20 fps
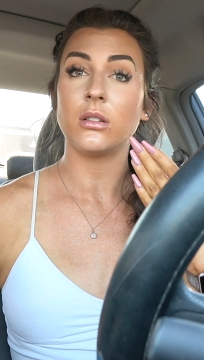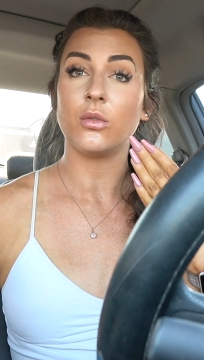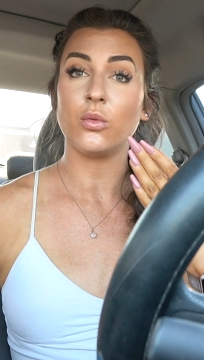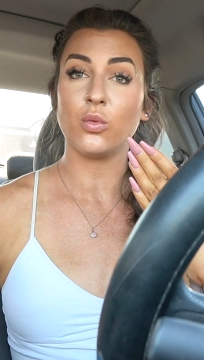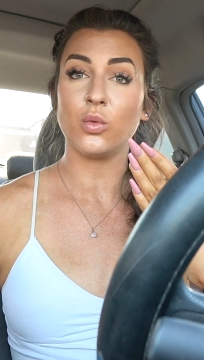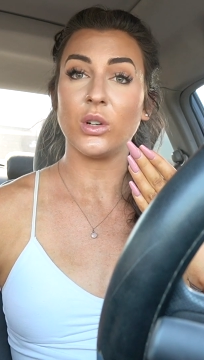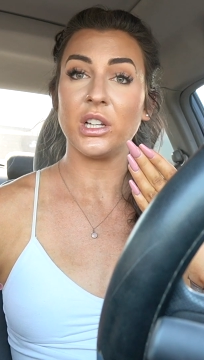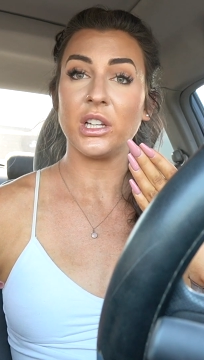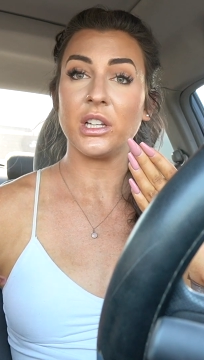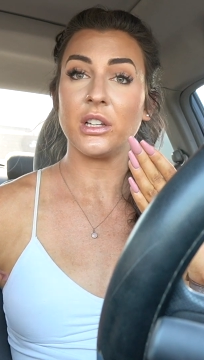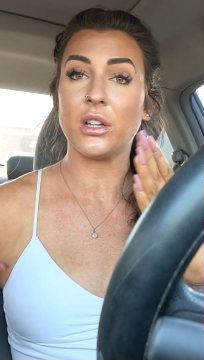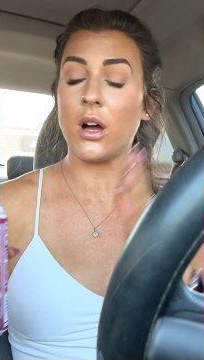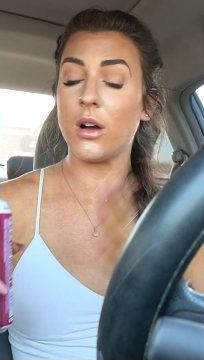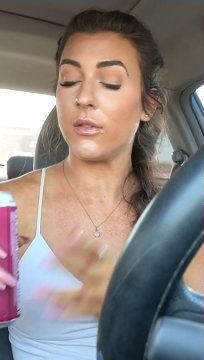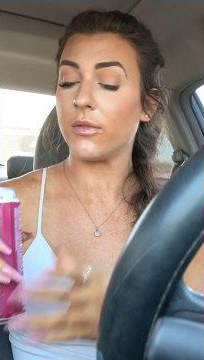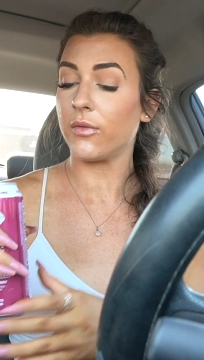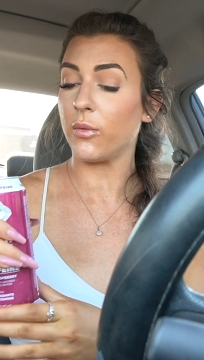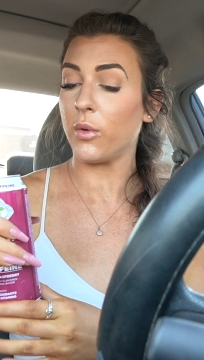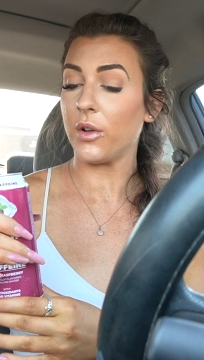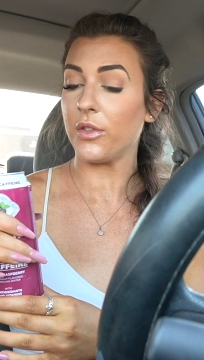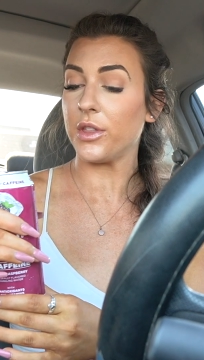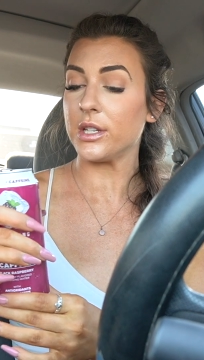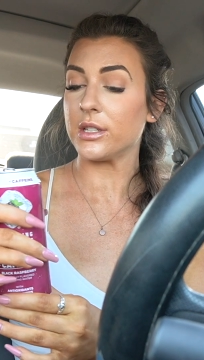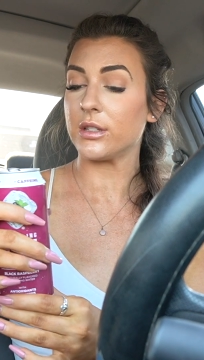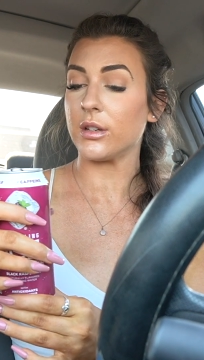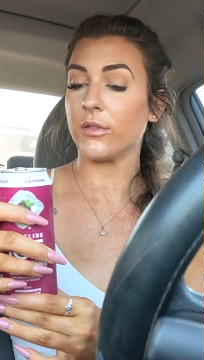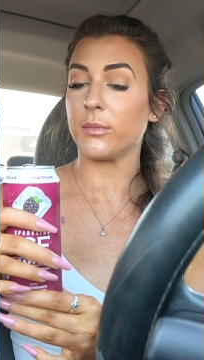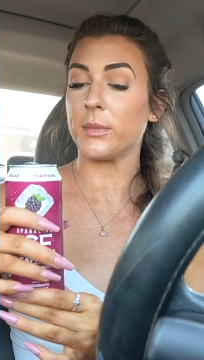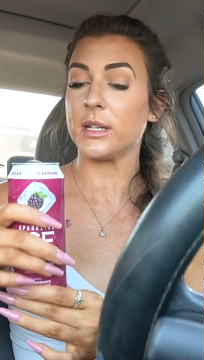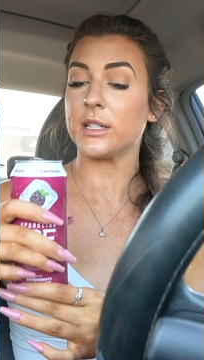really love what these
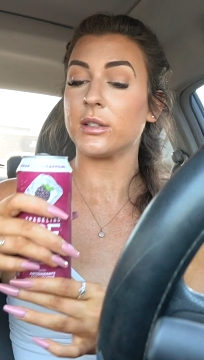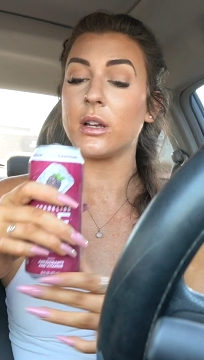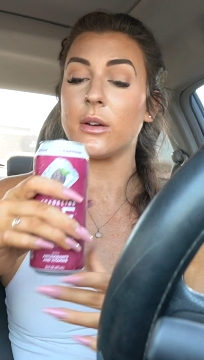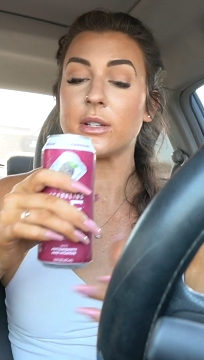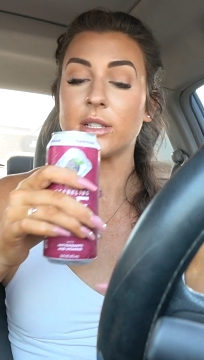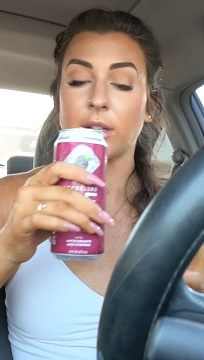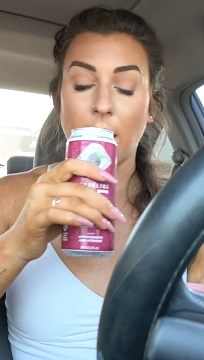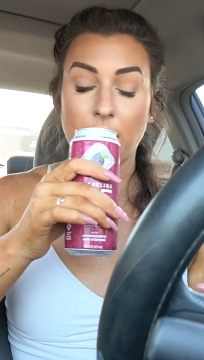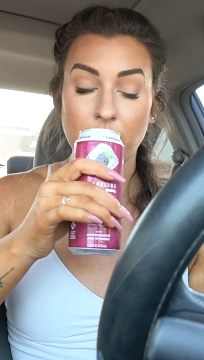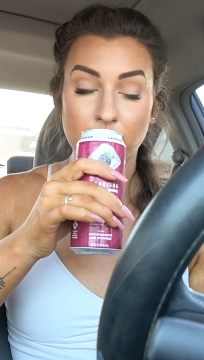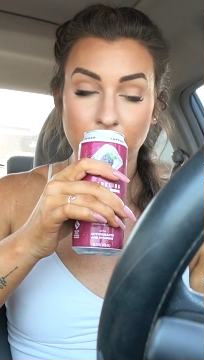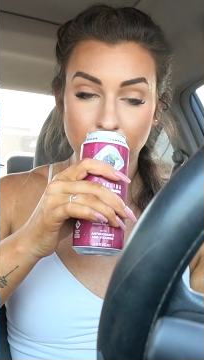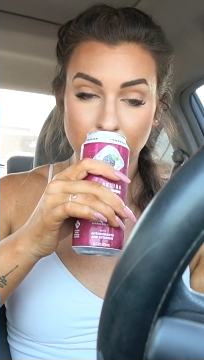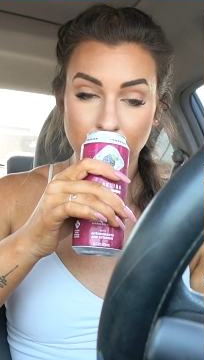do for me. So anyways, okay.